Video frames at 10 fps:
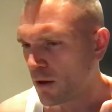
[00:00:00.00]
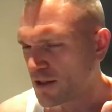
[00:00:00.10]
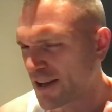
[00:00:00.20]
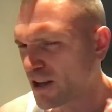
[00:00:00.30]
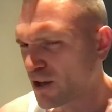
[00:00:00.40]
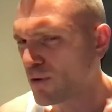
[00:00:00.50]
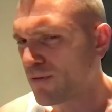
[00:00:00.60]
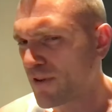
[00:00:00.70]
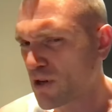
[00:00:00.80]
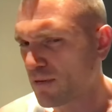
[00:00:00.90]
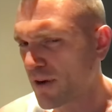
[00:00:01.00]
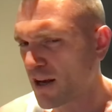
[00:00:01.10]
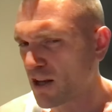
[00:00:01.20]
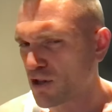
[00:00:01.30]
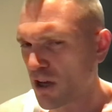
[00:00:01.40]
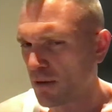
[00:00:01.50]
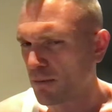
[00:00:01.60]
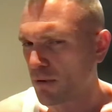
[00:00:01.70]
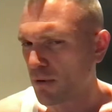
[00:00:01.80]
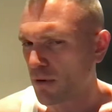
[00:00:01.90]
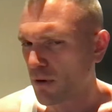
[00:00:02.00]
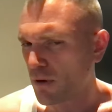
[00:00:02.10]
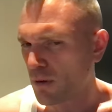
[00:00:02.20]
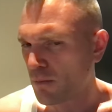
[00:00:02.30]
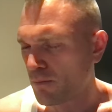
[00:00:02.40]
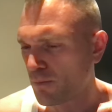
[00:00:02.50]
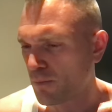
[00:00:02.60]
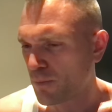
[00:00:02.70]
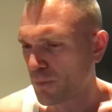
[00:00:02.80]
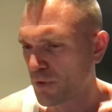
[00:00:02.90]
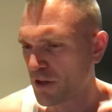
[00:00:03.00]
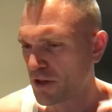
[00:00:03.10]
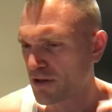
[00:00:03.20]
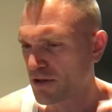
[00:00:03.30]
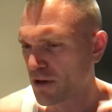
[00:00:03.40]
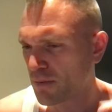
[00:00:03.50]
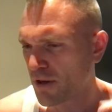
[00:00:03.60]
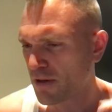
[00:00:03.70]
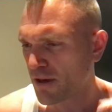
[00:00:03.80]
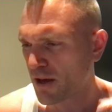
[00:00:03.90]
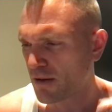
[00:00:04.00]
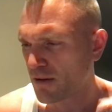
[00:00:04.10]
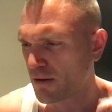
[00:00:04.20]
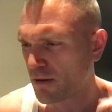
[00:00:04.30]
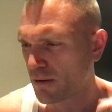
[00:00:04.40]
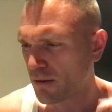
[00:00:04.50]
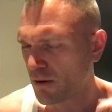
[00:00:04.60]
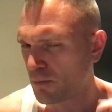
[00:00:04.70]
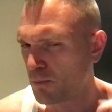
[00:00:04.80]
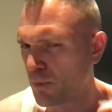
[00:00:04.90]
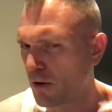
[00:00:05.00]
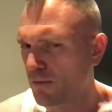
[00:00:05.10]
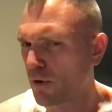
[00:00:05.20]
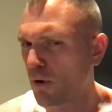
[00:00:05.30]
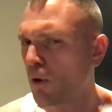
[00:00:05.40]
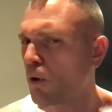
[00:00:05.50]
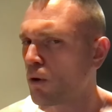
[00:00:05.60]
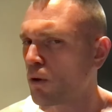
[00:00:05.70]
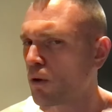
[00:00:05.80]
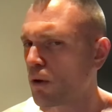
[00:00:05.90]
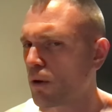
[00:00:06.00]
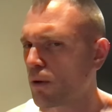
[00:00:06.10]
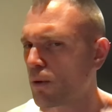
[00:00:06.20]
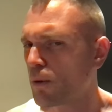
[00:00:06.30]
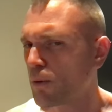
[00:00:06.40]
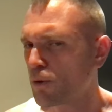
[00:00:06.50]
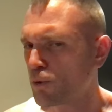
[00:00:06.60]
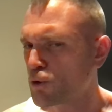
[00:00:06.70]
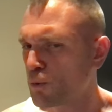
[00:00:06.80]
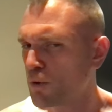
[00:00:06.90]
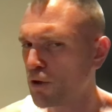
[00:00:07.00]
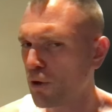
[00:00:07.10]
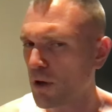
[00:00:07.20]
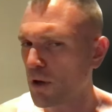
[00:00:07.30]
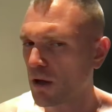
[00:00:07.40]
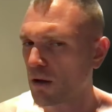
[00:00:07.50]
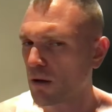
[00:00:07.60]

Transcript: Staying in good physical fighting shape. This is something that, above all, you should be doing.